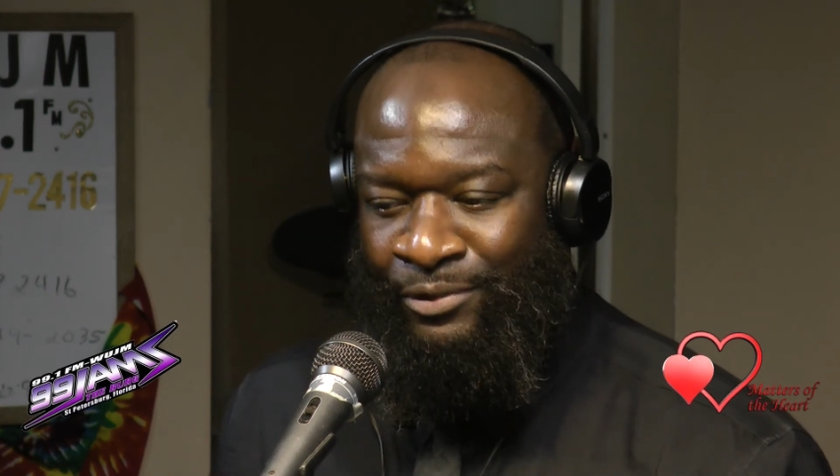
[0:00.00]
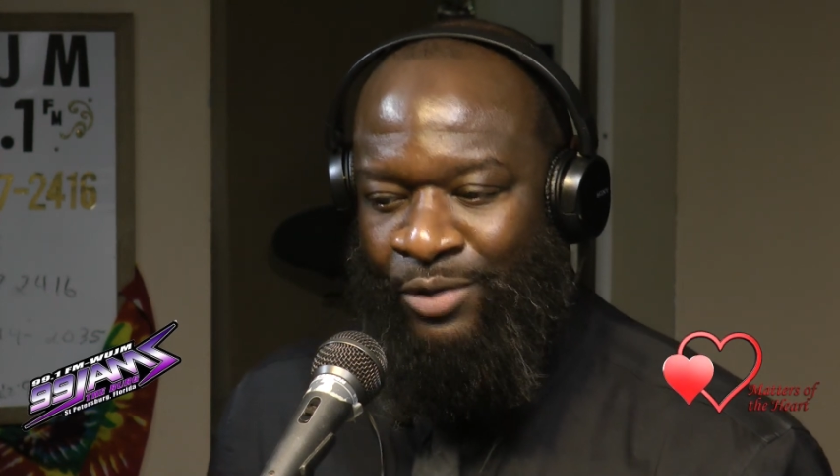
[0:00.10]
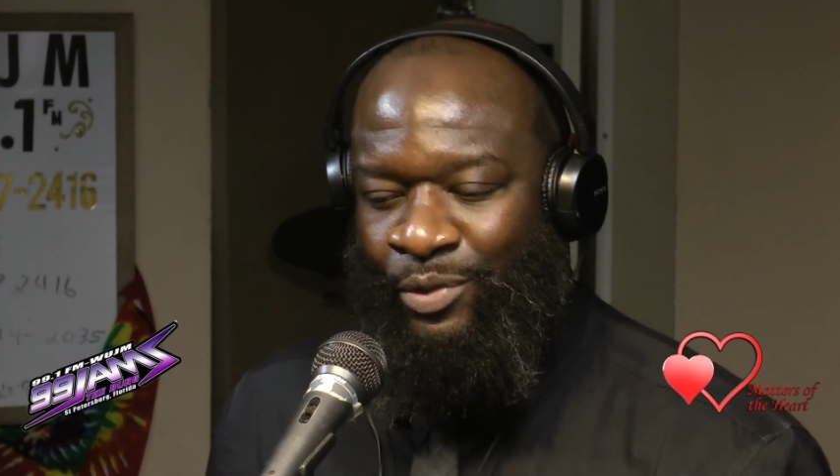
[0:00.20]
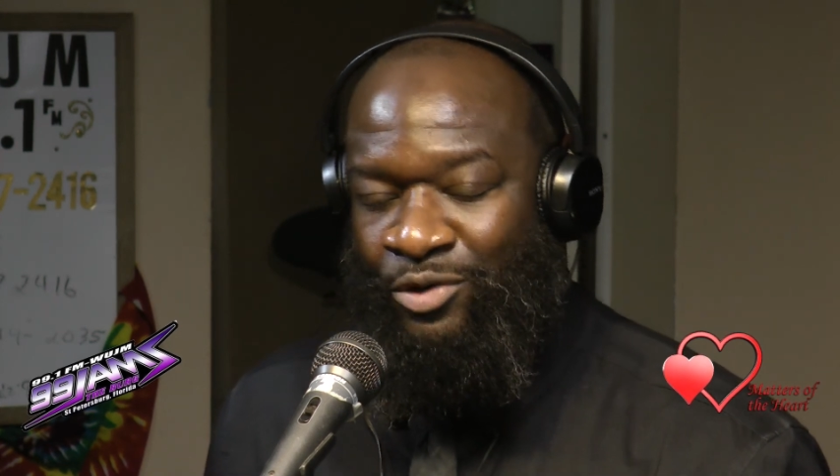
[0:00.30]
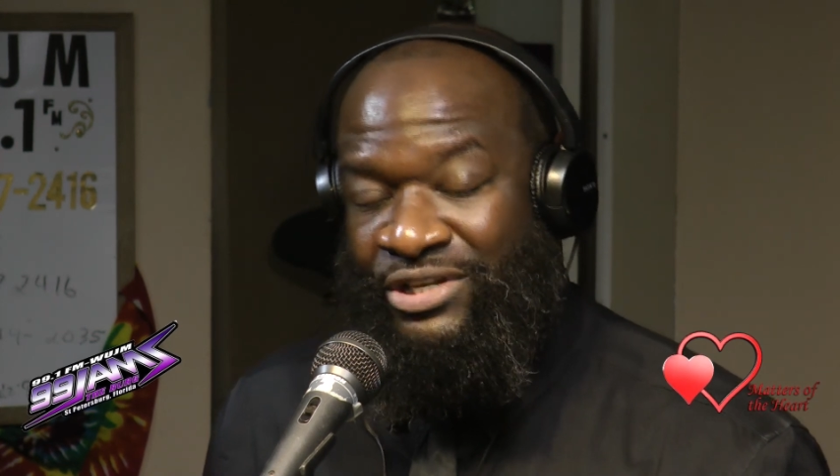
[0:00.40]

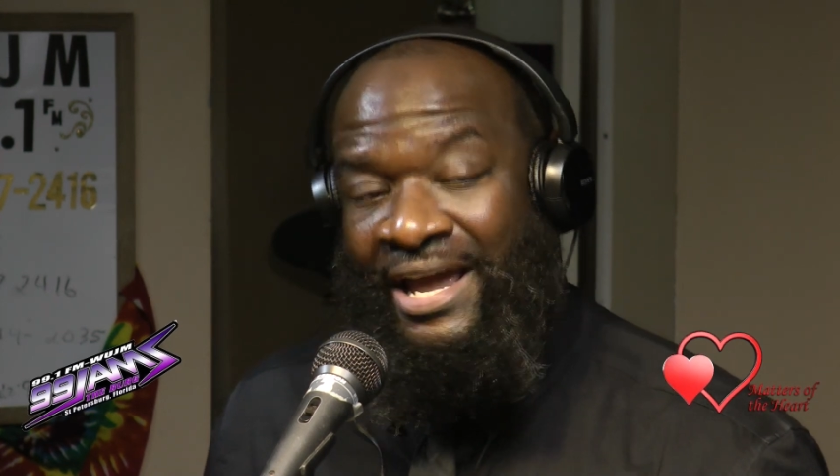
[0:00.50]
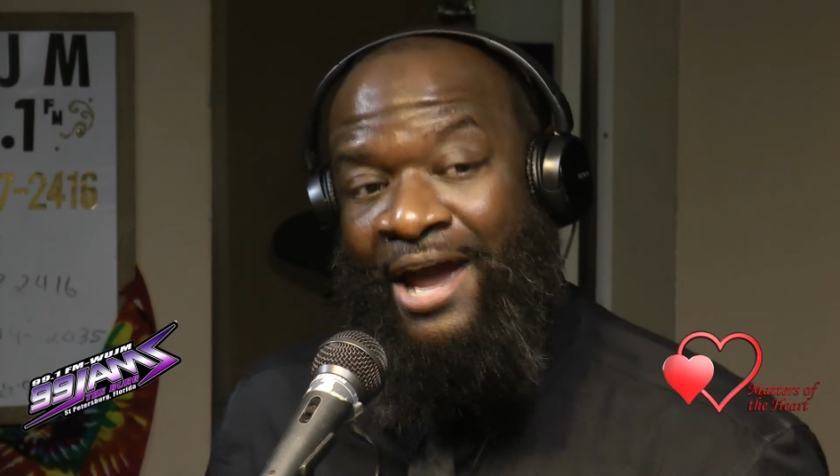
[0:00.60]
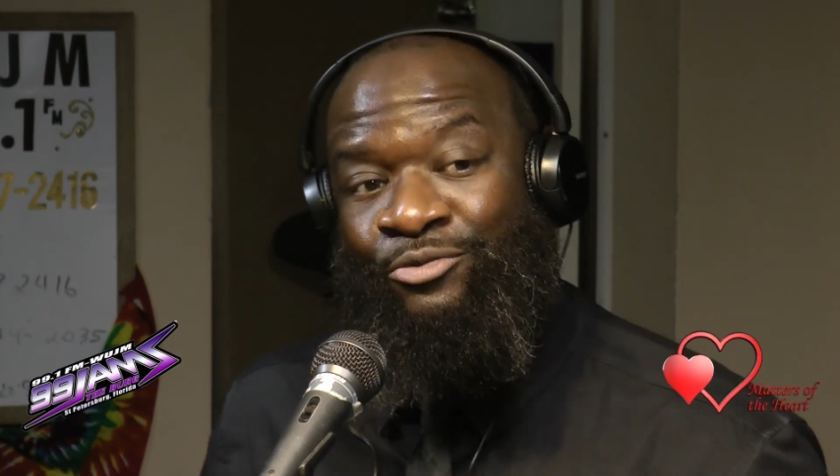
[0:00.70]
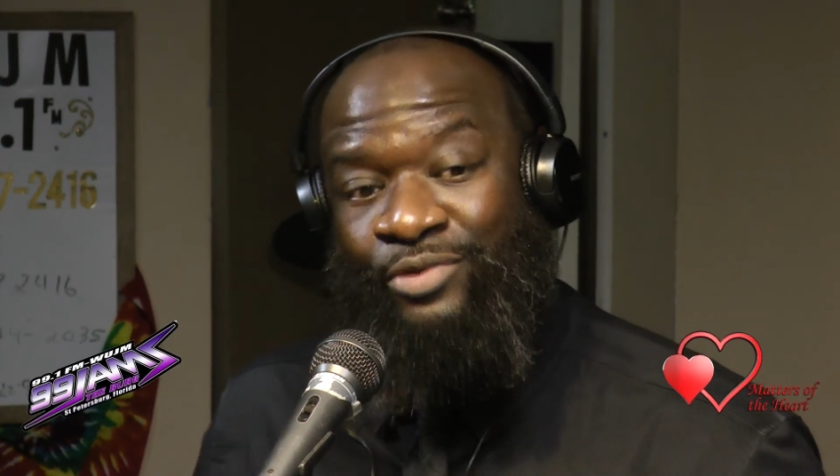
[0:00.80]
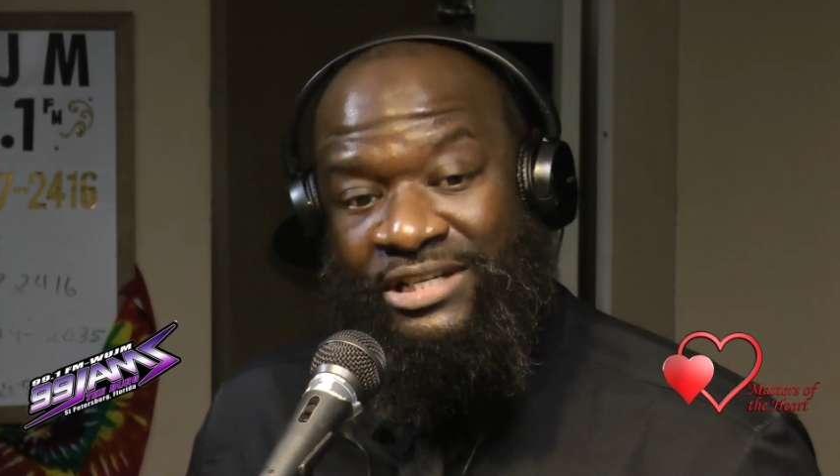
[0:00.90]
We don't say
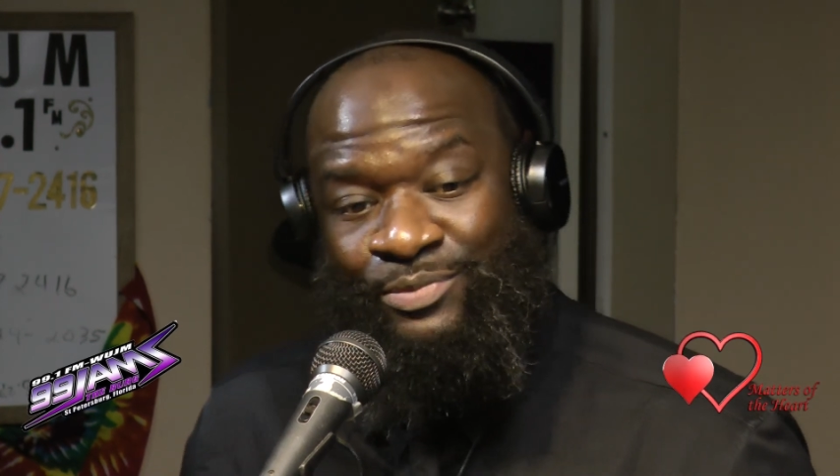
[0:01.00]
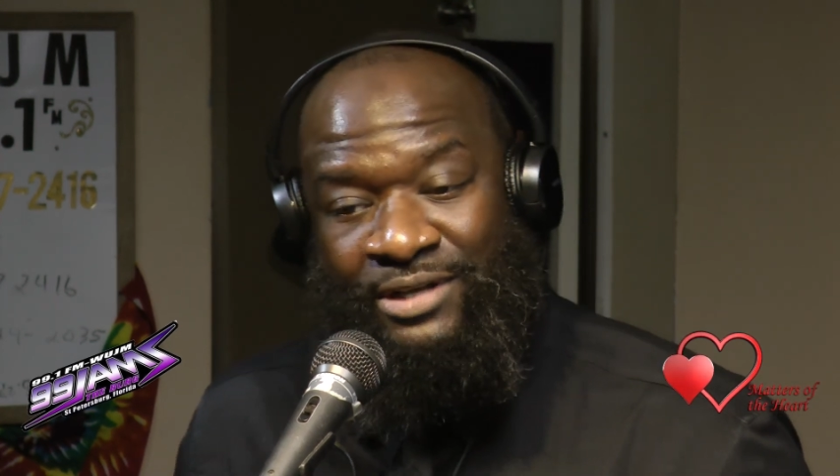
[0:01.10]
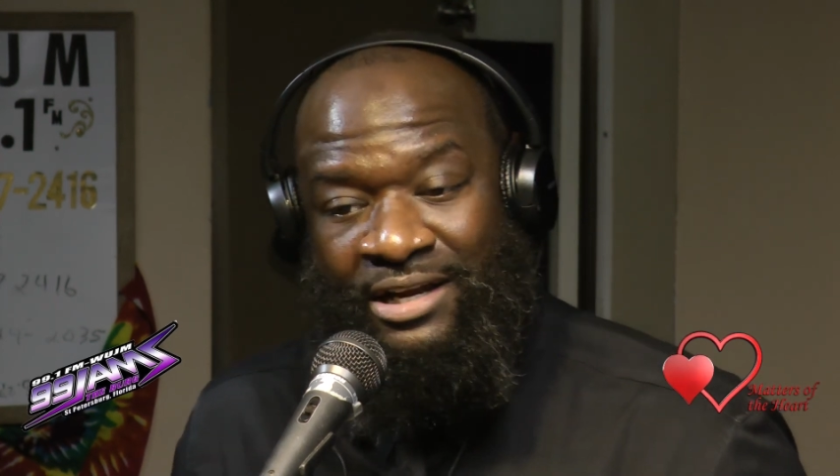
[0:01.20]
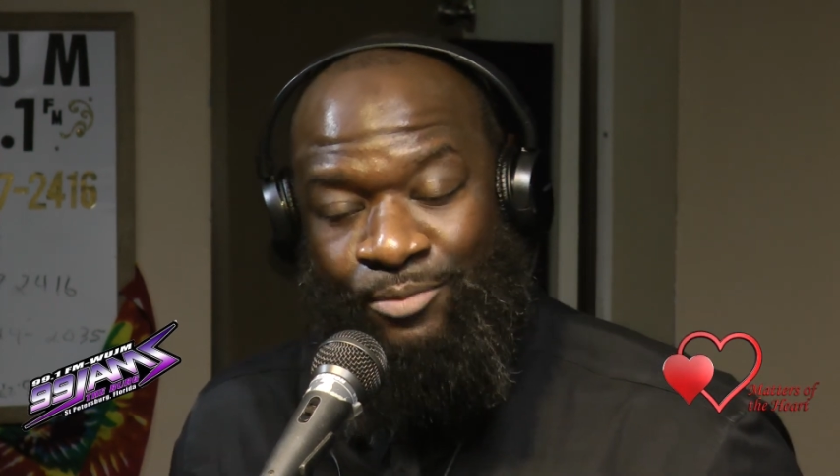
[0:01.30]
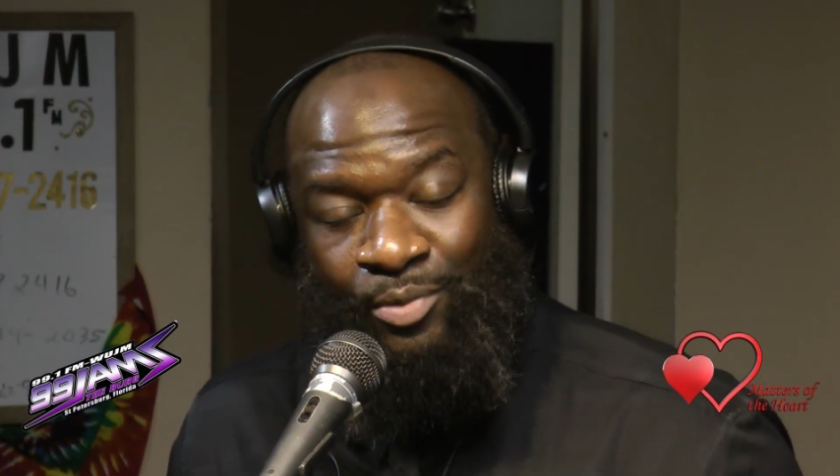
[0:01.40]
at risk anymore.